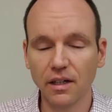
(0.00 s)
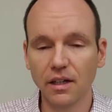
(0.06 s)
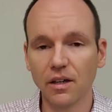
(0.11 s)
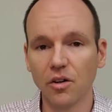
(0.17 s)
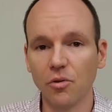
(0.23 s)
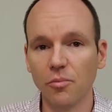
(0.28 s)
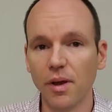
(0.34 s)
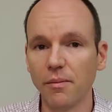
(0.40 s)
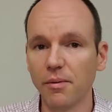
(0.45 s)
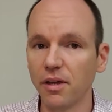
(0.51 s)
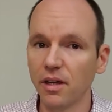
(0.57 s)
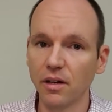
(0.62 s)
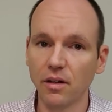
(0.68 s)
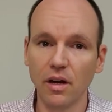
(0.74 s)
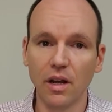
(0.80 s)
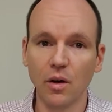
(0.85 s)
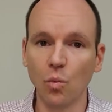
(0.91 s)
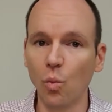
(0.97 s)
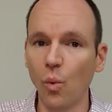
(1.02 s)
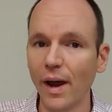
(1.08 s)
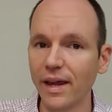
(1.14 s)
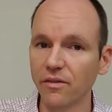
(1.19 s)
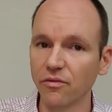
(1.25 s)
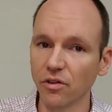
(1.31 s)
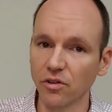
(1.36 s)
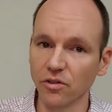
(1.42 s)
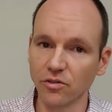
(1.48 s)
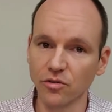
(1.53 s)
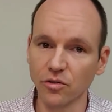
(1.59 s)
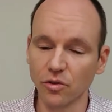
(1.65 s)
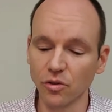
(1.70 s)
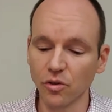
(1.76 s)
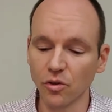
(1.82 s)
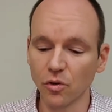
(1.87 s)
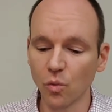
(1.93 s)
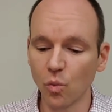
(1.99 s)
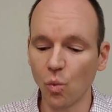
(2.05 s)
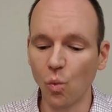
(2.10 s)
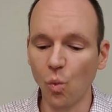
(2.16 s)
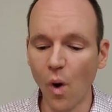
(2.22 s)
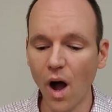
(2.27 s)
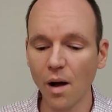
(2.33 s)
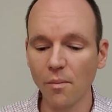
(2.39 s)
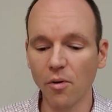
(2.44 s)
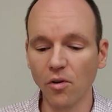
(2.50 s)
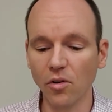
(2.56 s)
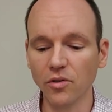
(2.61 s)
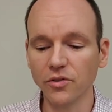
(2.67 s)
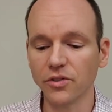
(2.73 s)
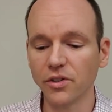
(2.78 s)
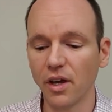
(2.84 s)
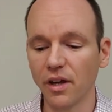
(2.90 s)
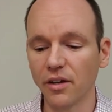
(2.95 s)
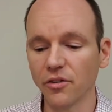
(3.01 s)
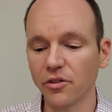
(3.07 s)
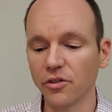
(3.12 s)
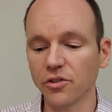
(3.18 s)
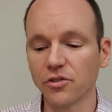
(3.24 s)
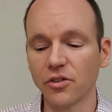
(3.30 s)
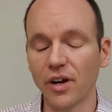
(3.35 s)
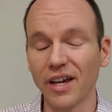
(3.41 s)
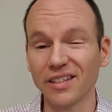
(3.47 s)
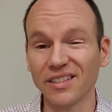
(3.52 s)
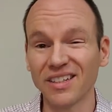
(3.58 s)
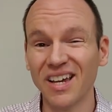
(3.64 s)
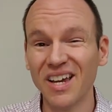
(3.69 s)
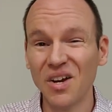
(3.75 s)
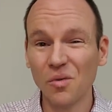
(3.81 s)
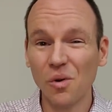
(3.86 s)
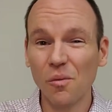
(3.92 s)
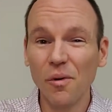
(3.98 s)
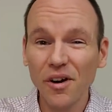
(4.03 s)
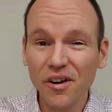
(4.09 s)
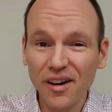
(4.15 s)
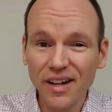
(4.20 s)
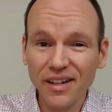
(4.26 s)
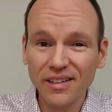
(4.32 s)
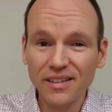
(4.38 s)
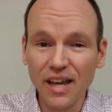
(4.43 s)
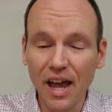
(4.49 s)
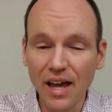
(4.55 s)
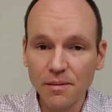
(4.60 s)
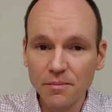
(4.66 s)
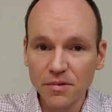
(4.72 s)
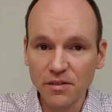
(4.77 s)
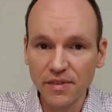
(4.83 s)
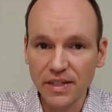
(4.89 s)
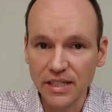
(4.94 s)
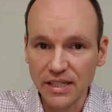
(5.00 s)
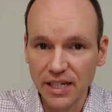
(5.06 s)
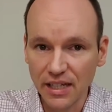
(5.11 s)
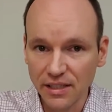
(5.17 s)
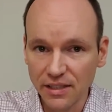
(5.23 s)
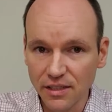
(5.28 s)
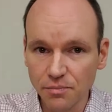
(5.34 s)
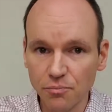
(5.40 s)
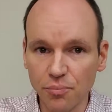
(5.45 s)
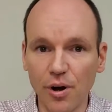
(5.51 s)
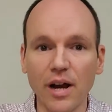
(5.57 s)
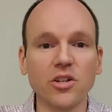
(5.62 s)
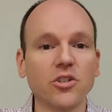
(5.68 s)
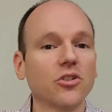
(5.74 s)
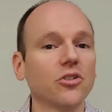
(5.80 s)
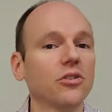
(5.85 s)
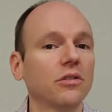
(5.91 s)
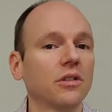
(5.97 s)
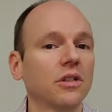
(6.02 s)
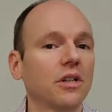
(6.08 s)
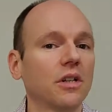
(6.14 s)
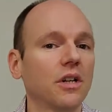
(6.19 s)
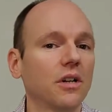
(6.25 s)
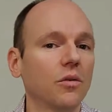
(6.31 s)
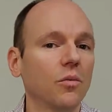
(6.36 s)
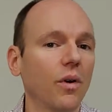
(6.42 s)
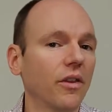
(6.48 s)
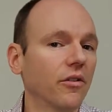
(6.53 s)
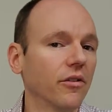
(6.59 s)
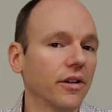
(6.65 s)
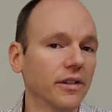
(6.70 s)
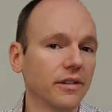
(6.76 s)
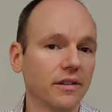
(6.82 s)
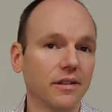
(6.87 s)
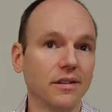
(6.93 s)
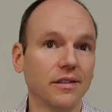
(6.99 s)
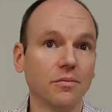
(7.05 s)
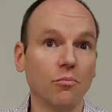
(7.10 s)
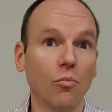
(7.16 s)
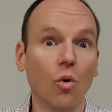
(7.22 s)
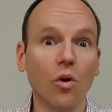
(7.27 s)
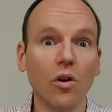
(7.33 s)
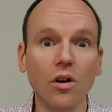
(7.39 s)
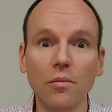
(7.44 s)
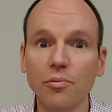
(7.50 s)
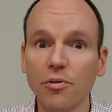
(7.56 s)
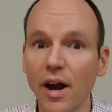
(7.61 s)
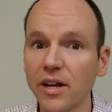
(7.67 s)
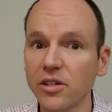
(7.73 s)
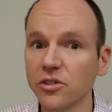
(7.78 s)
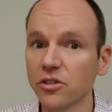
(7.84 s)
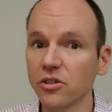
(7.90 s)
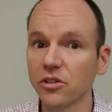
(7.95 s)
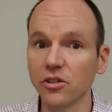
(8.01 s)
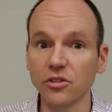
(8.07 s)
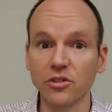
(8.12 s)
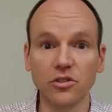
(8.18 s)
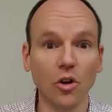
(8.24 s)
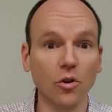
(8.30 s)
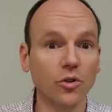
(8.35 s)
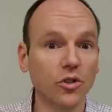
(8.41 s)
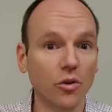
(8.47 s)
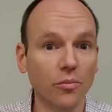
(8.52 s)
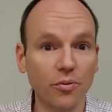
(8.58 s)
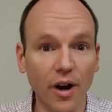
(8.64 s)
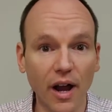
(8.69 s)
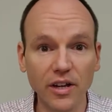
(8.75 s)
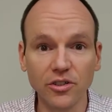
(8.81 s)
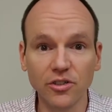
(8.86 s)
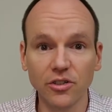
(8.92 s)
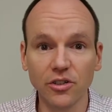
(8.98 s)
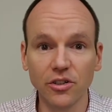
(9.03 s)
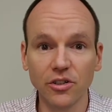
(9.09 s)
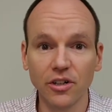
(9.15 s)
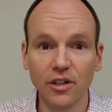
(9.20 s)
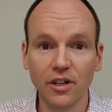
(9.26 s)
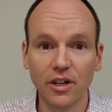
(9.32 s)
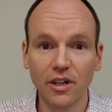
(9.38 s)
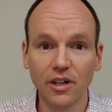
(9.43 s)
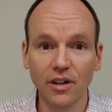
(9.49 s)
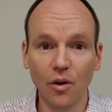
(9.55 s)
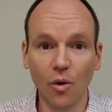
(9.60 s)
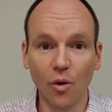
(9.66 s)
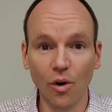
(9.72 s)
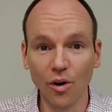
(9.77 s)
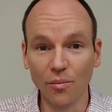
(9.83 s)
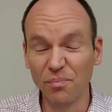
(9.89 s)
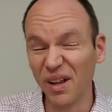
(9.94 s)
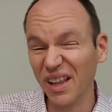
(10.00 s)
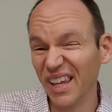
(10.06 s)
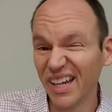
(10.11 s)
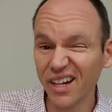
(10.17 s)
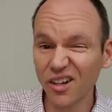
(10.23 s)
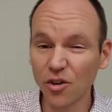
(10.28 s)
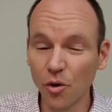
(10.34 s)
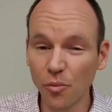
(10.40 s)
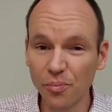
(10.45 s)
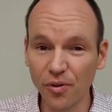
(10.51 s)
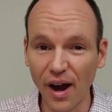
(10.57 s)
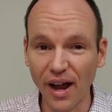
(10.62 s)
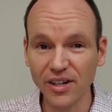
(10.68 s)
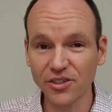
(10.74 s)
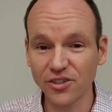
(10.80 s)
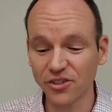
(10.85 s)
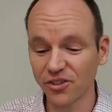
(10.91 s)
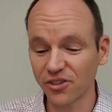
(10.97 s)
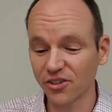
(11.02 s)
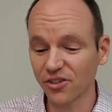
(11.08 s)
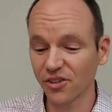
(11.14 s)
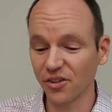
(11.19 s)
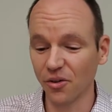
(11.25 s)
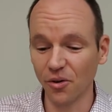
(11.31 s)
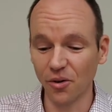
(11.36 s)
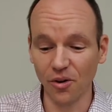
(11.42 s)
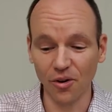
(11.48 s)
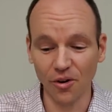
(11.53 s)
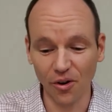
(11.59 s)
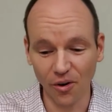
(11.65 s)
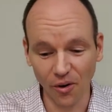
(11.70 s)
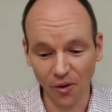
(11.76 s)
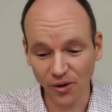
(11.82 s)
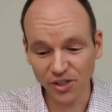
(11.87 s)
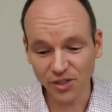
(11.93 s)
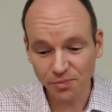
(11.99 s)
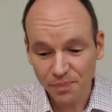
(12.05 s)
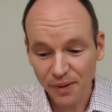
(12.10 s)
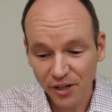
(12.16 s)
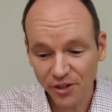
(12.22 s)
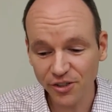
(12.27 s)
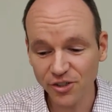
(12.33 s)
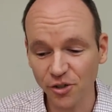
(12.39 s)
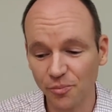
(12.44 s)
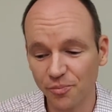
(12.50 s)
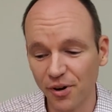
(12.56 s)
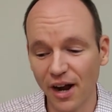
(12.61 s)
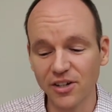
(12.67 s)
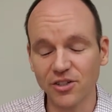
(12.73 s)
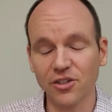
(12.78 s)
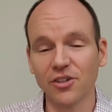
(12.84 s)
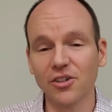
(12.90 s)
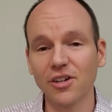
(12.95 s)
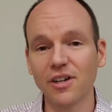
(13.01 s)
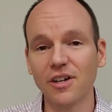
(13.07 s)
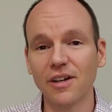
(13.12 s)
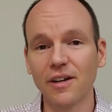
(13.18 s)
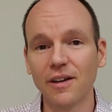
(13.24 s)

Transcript: You know, maybe it wavers or wobbles under stress. When we're in times of intense pressure, whether it's moral pressure or social pressure or political pressure or spiritual pressure,